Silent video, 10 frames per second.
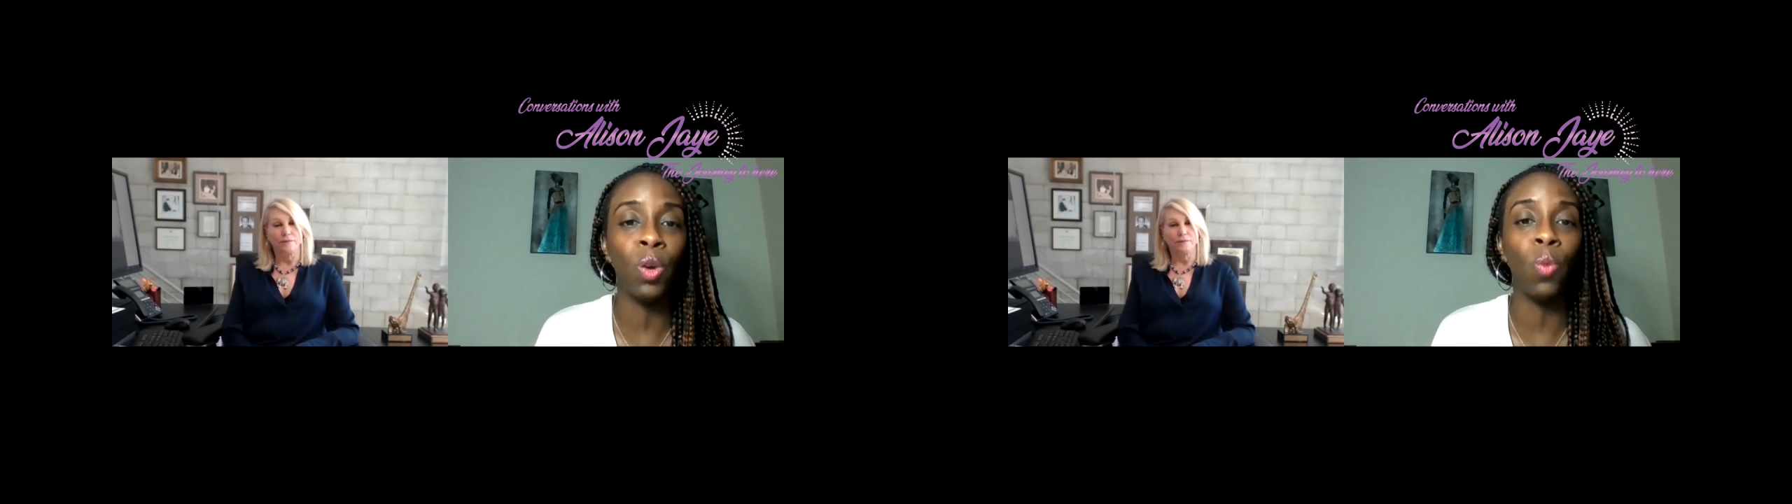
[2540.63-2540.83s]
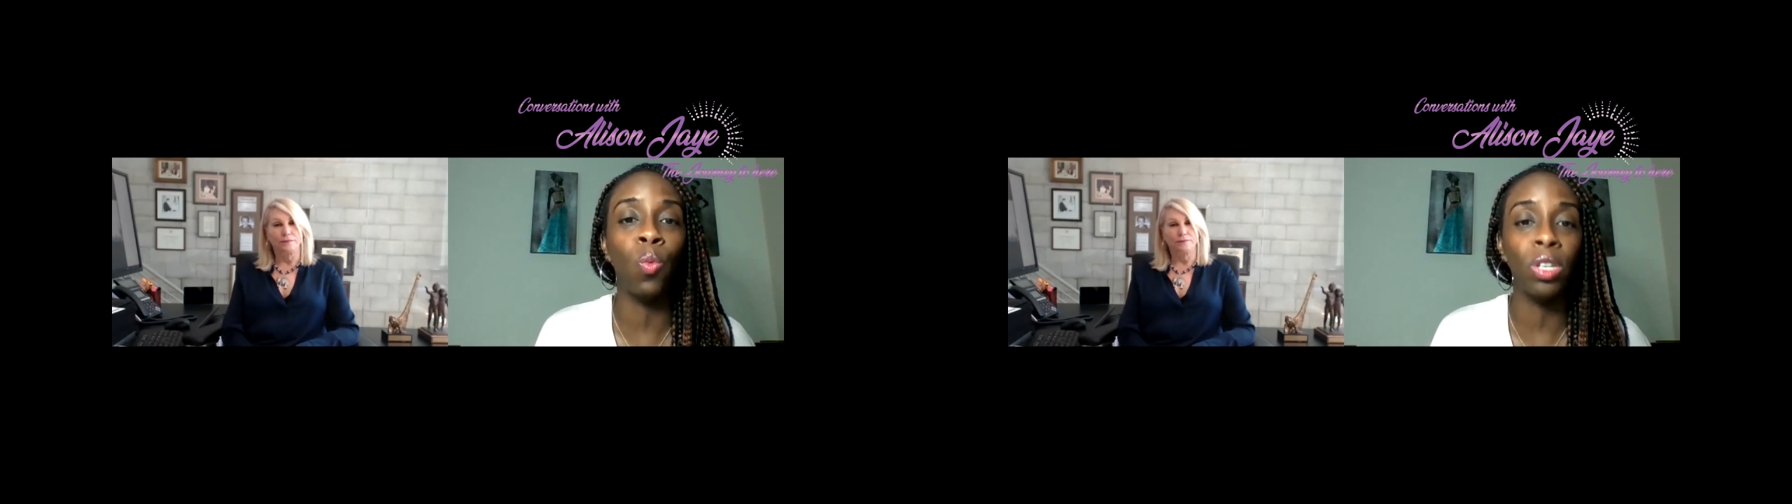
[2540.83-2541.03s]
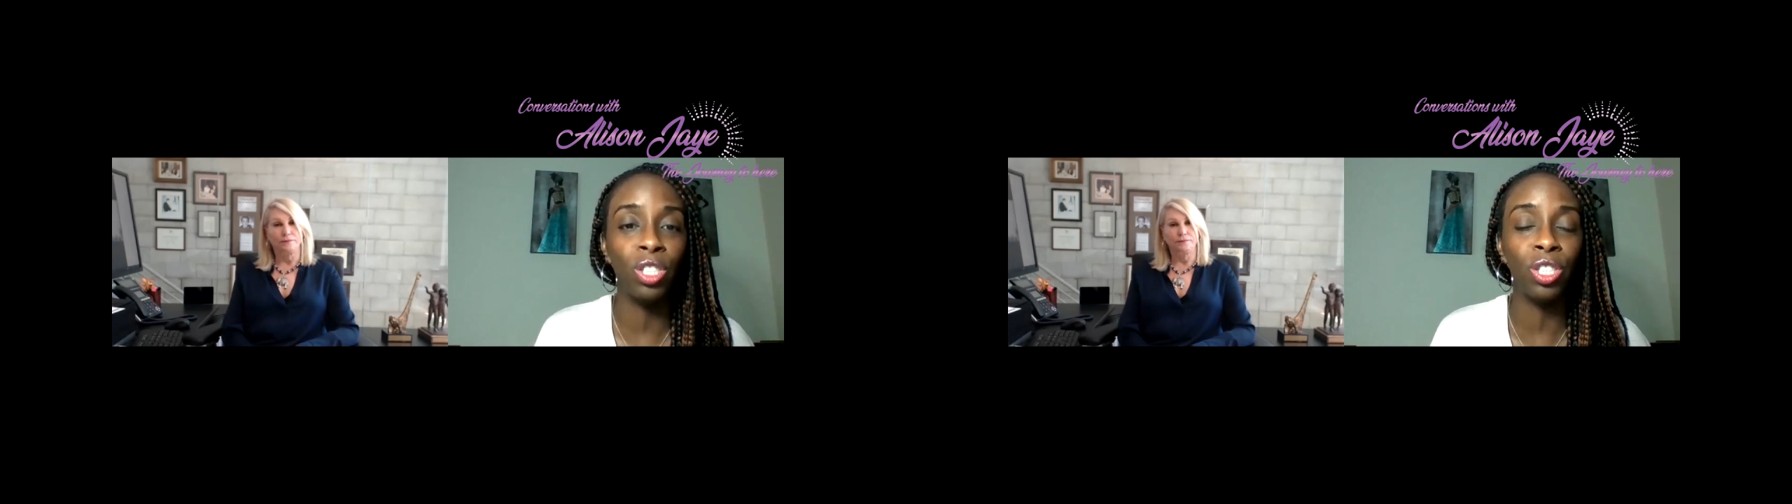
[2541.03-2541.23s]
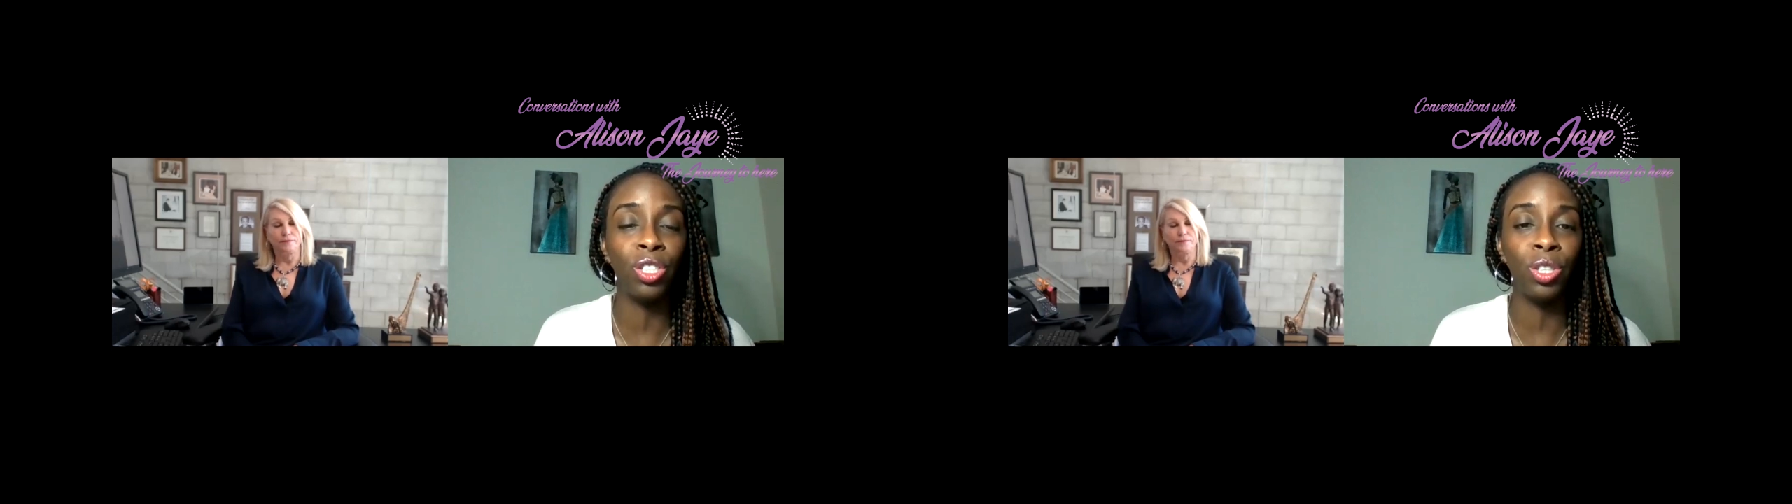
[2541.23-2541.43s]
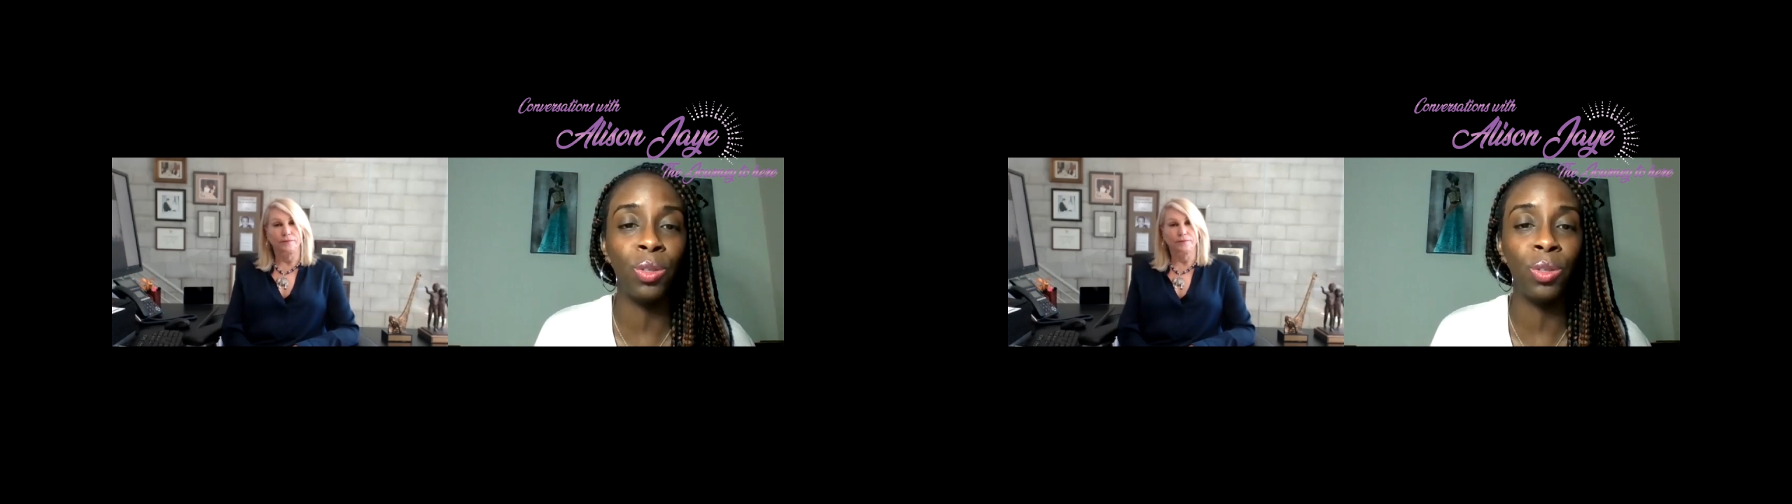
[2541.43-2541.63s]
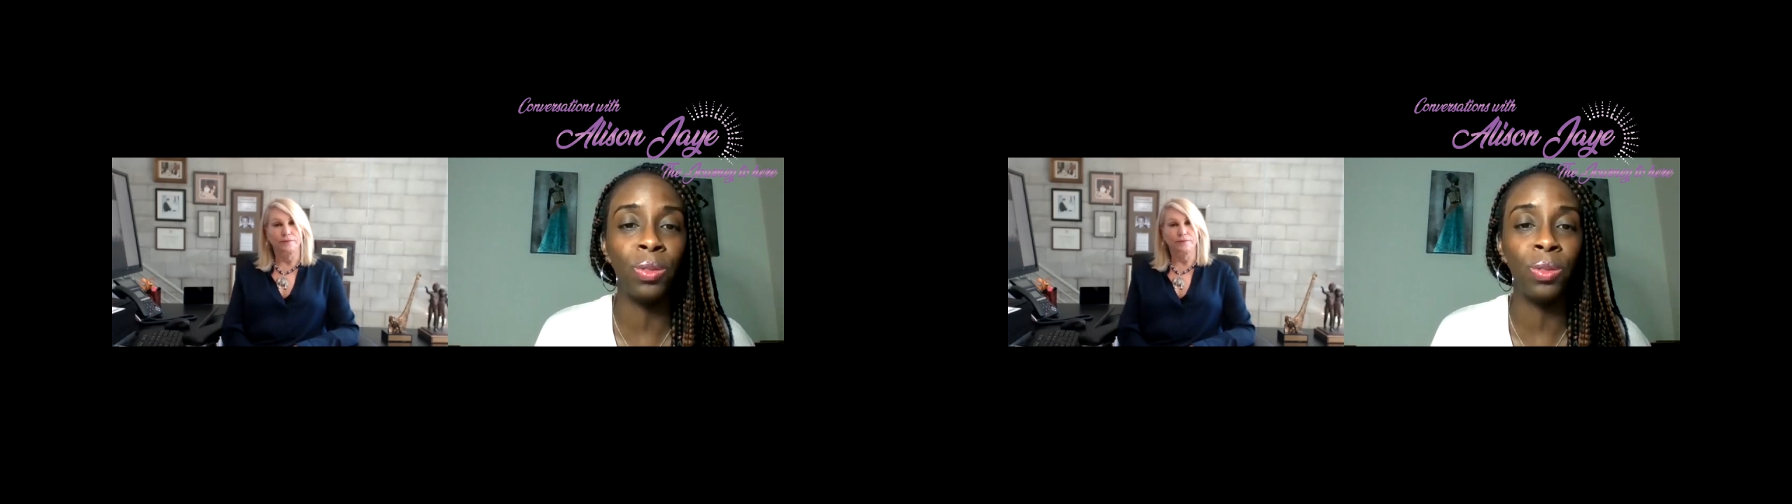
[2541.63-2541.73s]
or what to do.